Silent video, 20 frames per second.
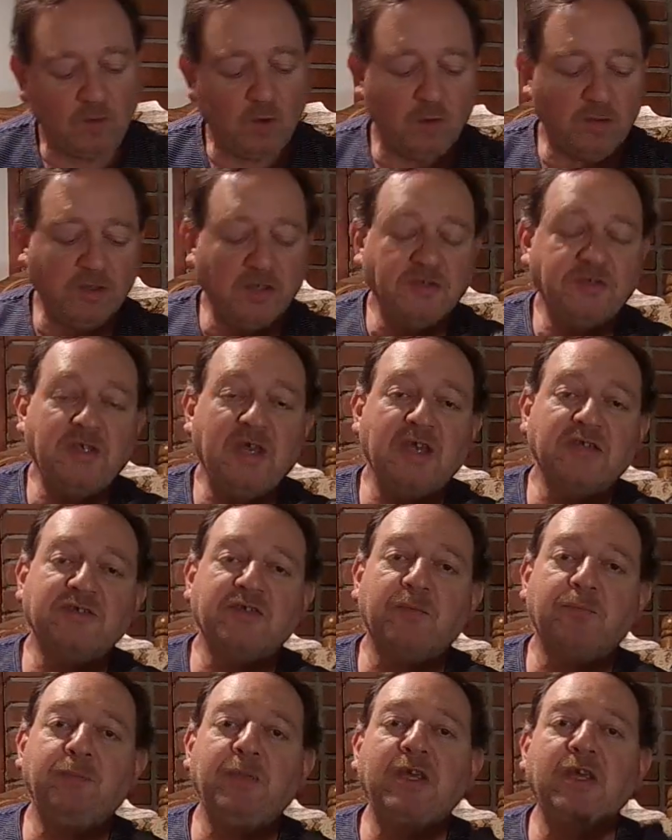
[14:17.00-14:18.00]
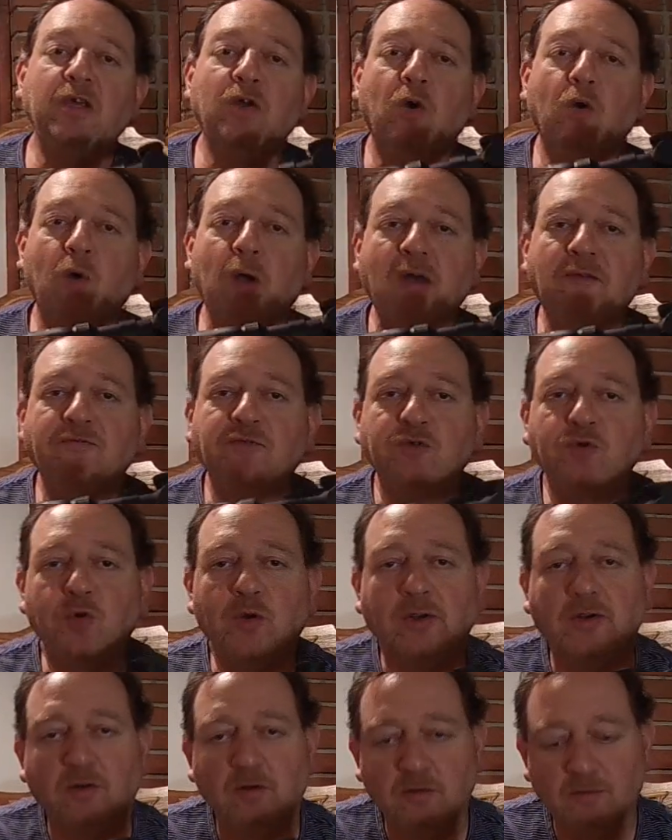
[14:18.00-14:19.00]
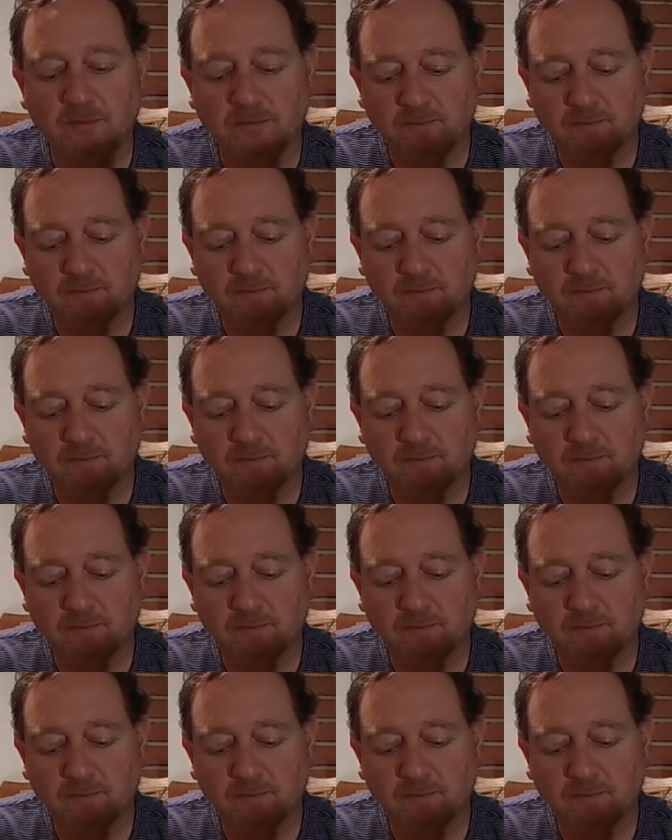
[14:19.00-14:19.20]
this has a POF trigger,